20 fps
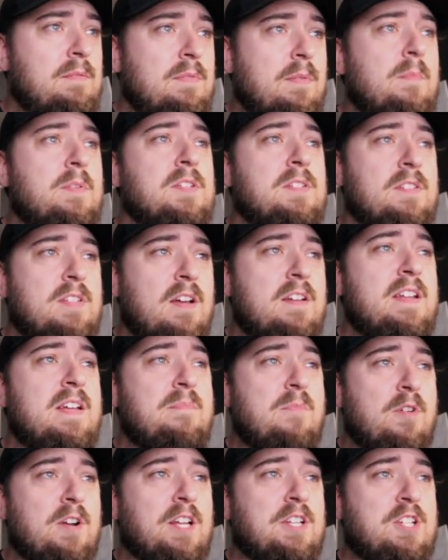From a
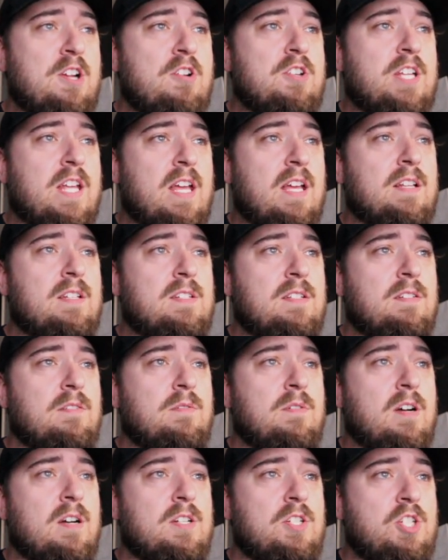Sunday morning church gig
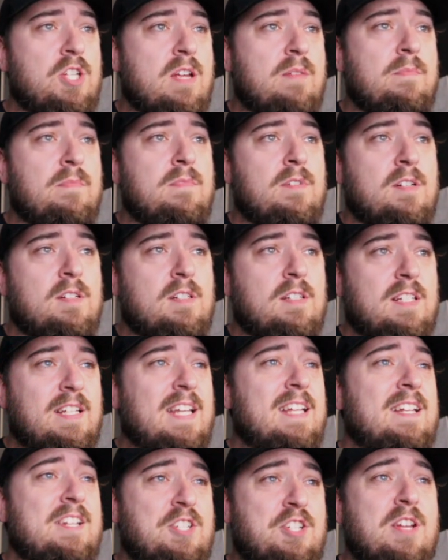to a gym,
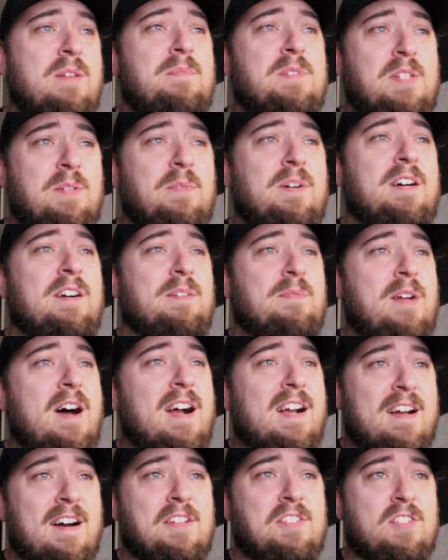in a gym to a
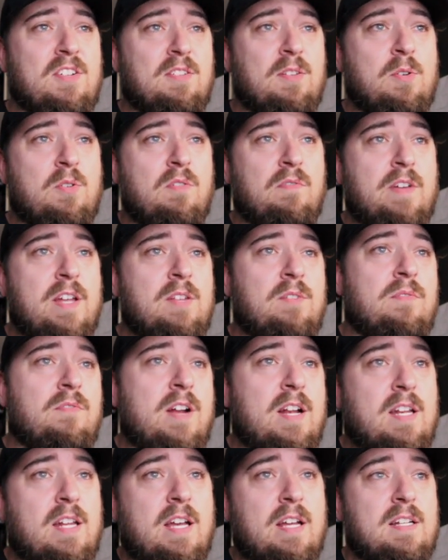rock concert at a local venue
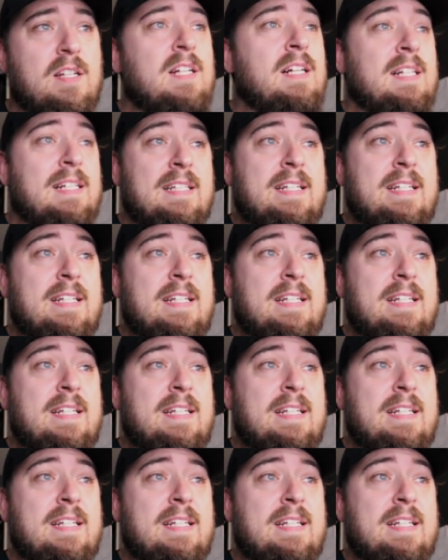Friday night.